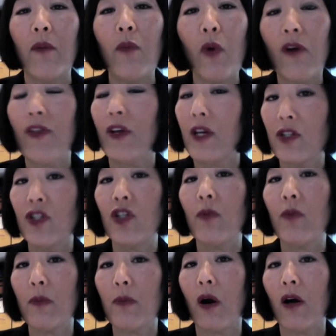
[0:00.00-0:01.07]
more of the
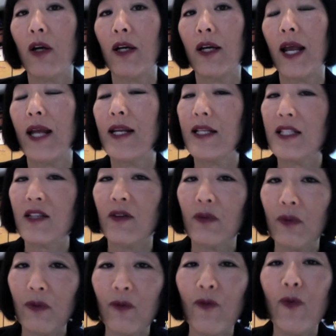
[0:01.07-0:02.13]
consumer market, and it's
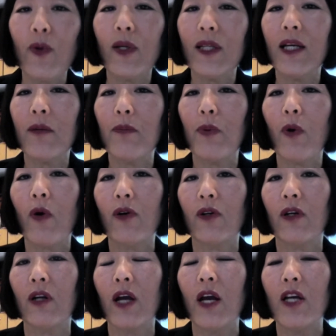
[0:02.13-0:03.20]
really
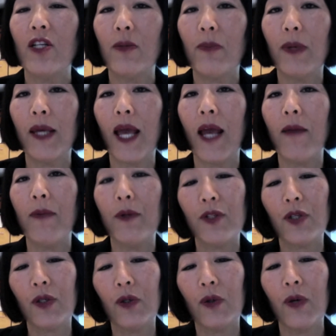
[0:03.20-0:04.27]
important to be able
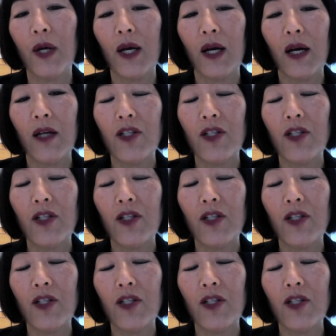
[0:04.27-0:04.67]
to